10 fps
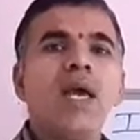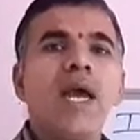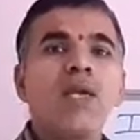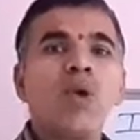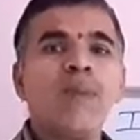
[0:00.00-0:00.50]

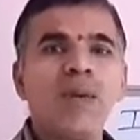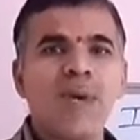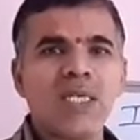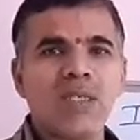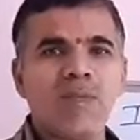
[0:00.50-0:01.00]
atomic
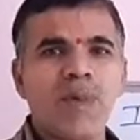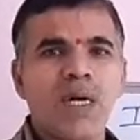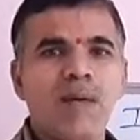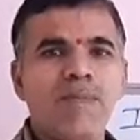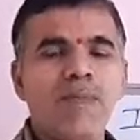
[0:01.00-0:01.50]
mass
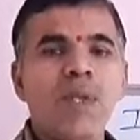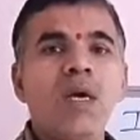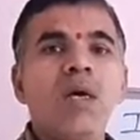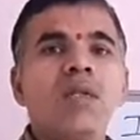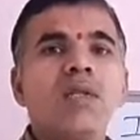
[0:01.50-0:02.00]
number,
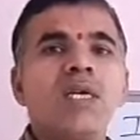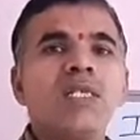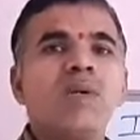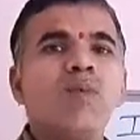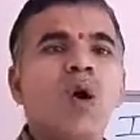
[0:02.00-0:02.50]
the
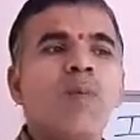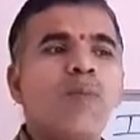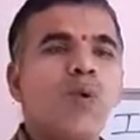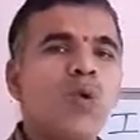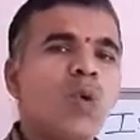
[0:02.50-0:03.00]
sum of
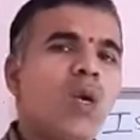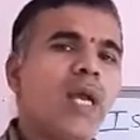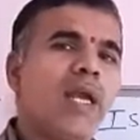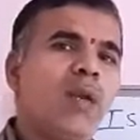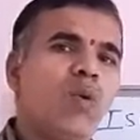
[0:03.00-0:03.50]
a
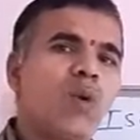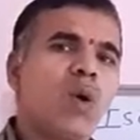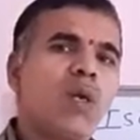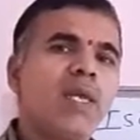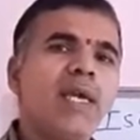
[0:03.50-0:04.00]
proton and
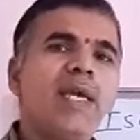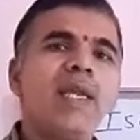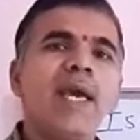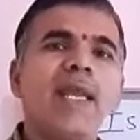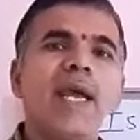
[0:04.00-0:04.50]
neutron
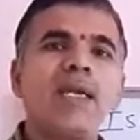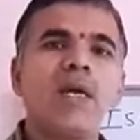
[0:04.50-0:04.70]
in an